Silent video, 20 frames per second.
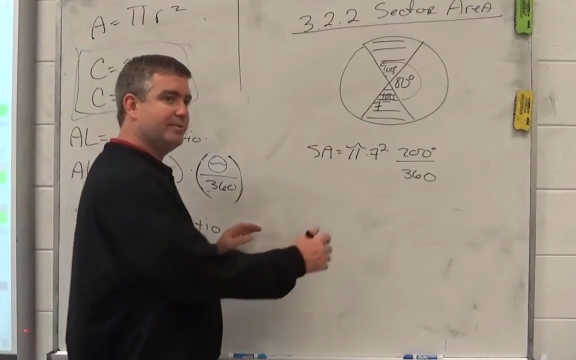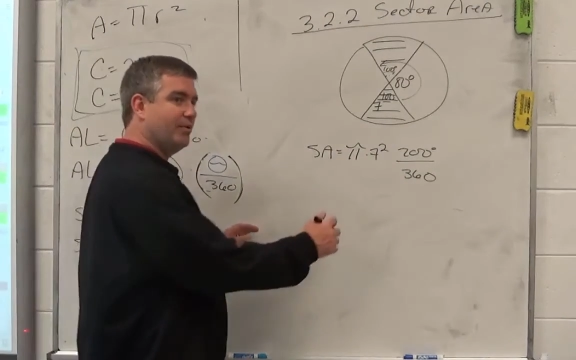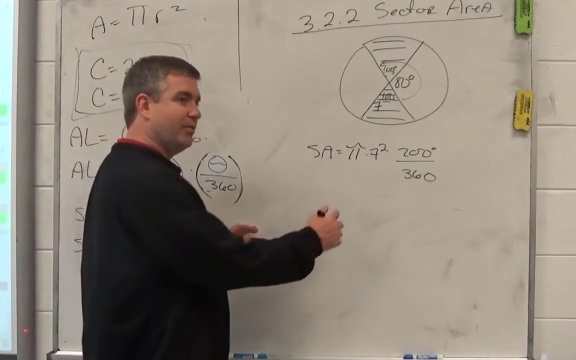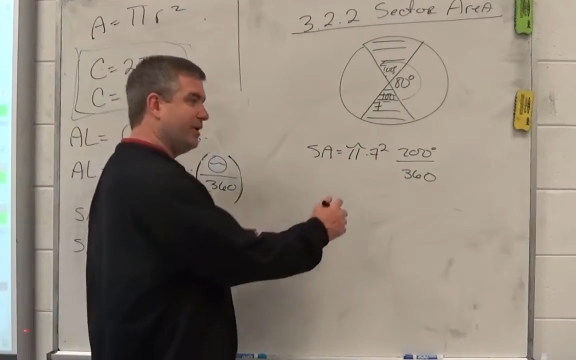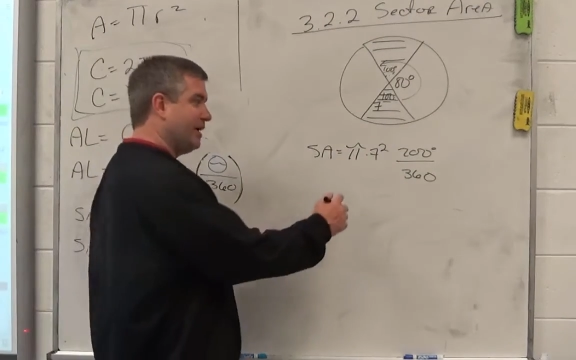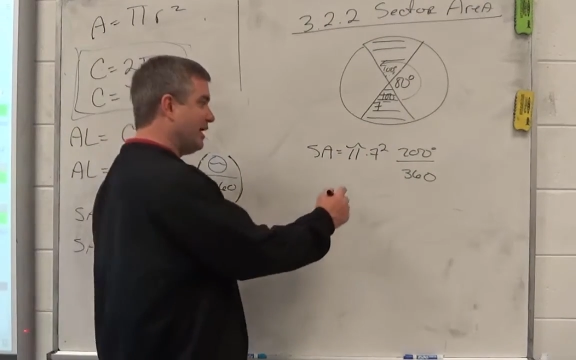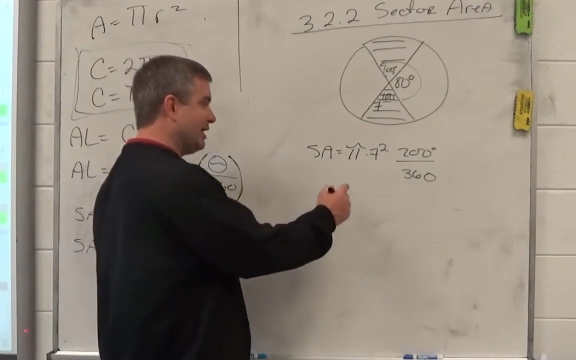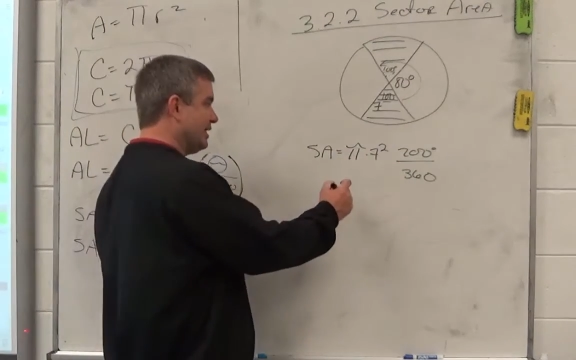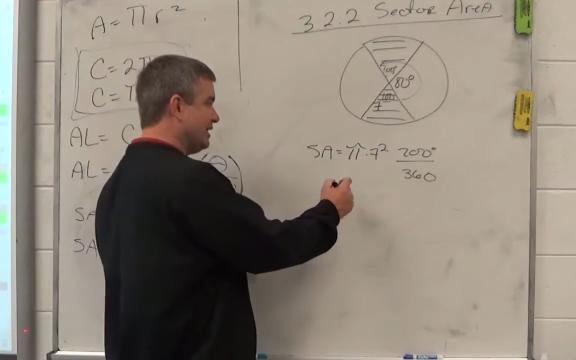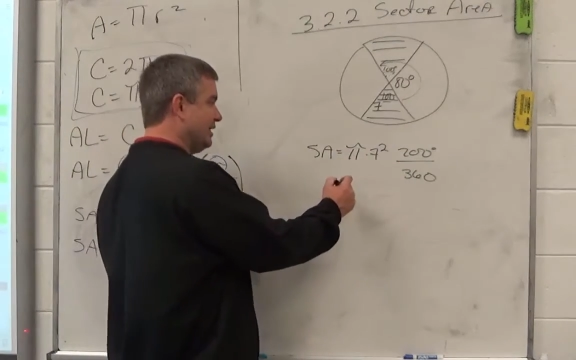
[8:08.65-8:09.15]
what
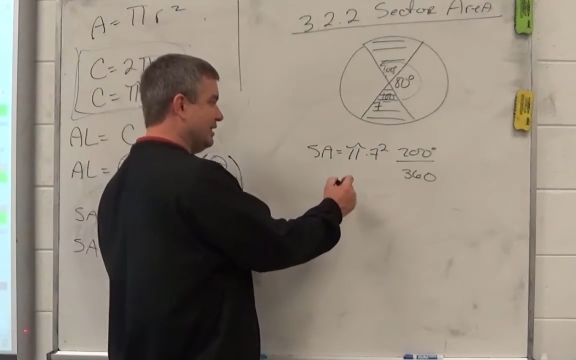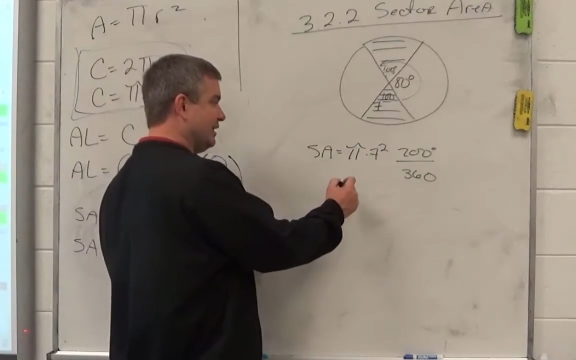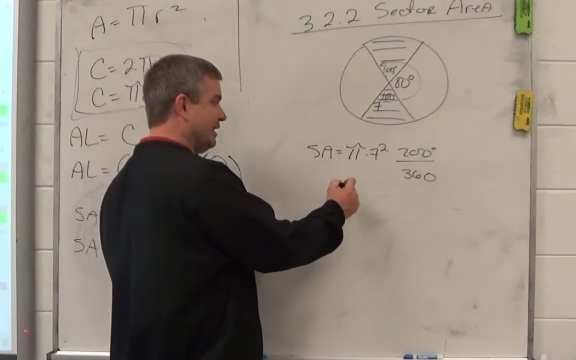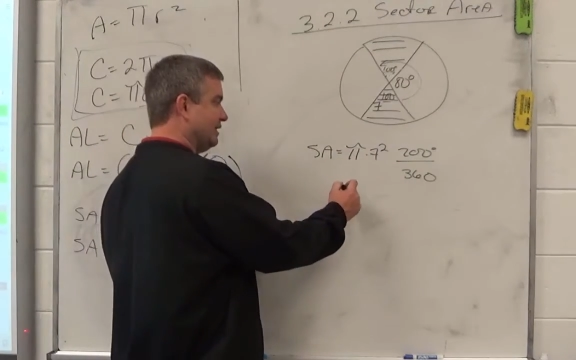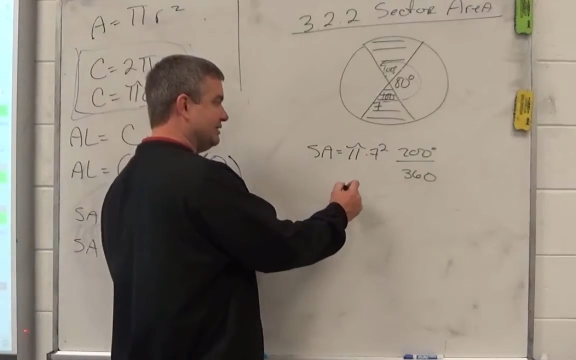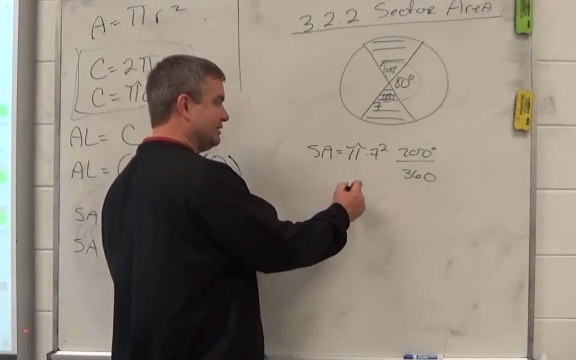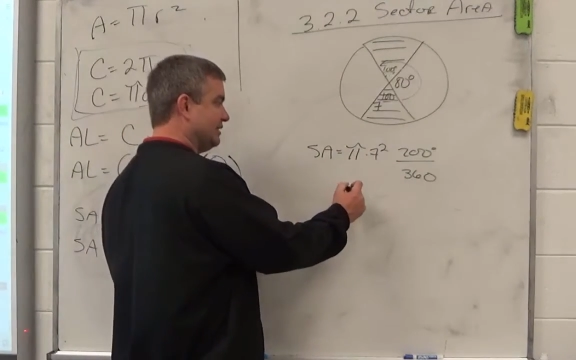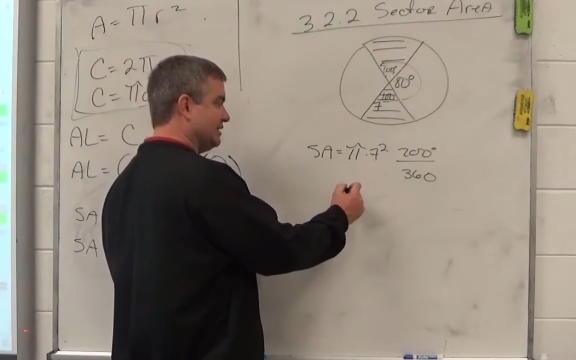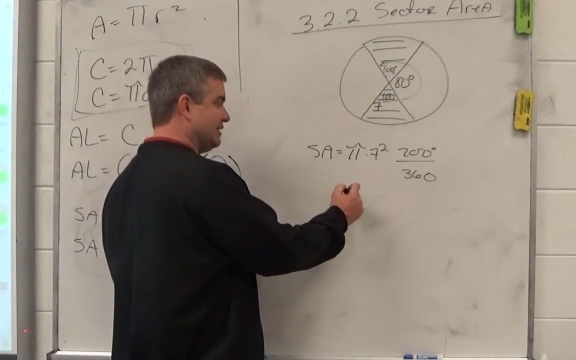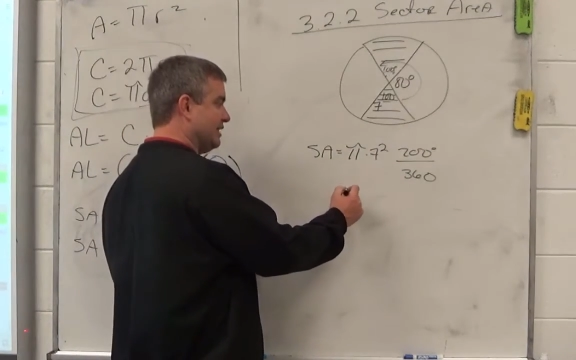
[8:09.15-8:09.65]
I get
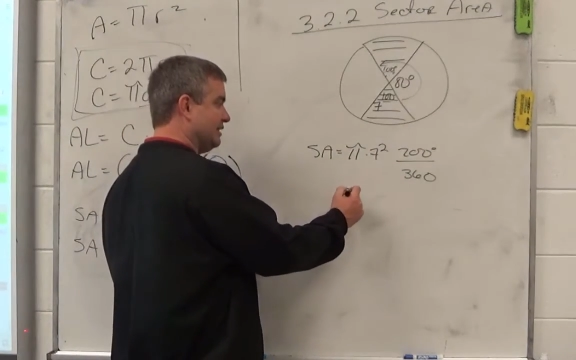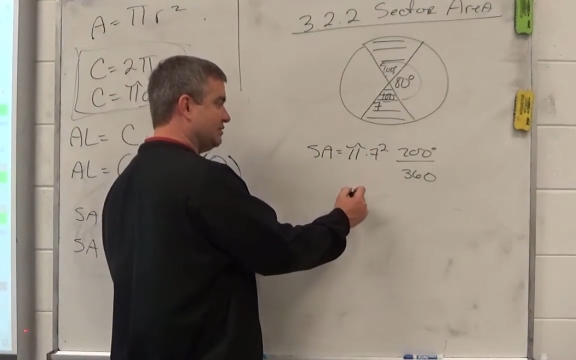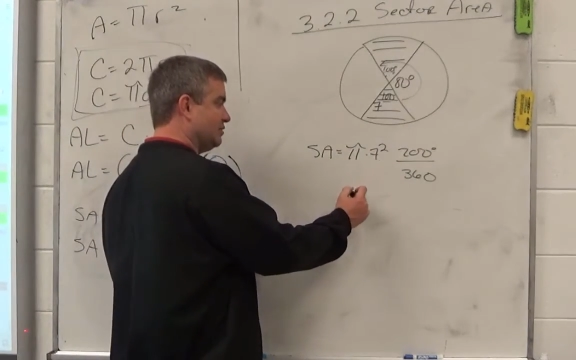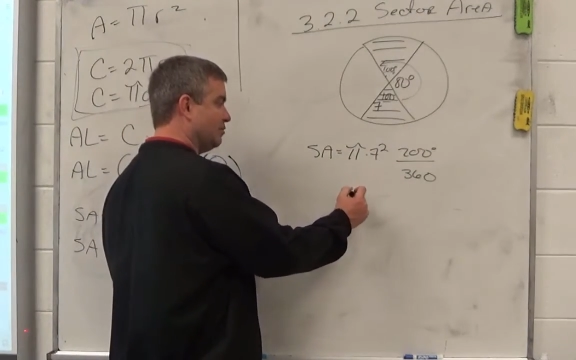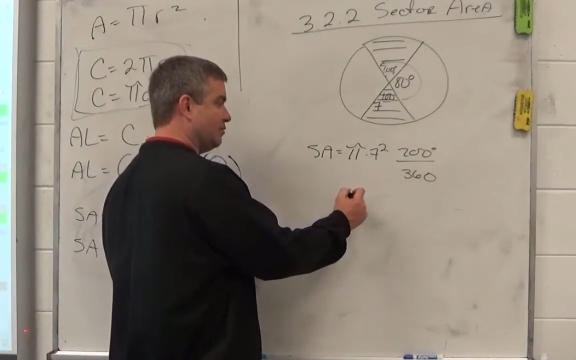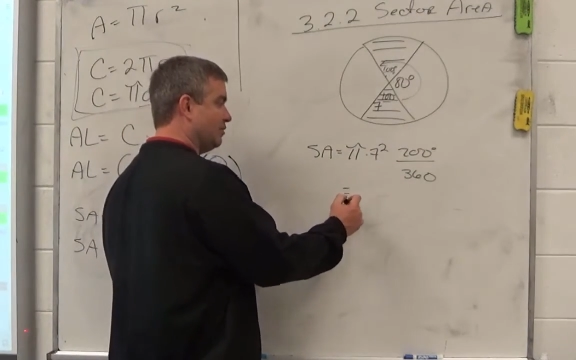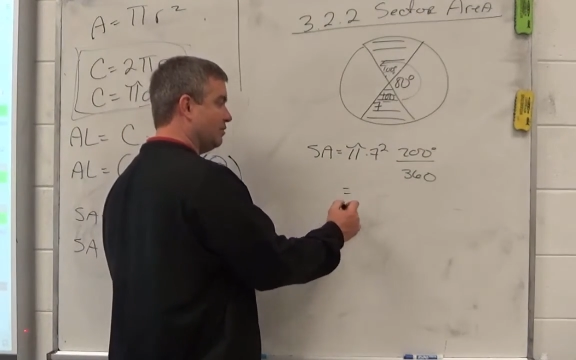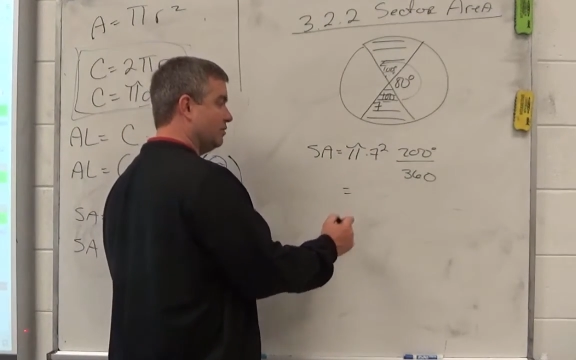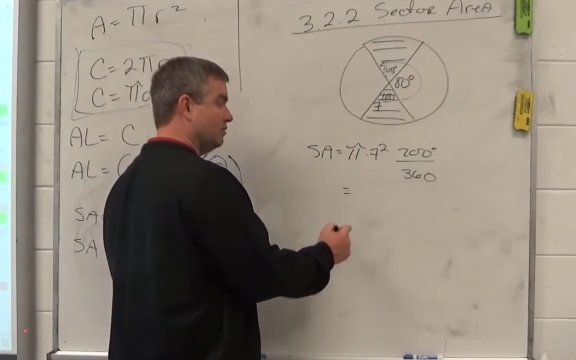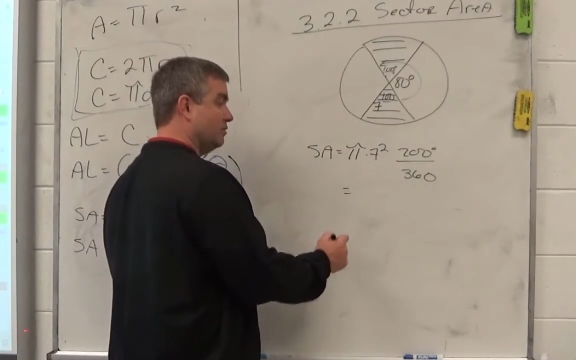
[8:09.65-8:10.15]
as a decimal.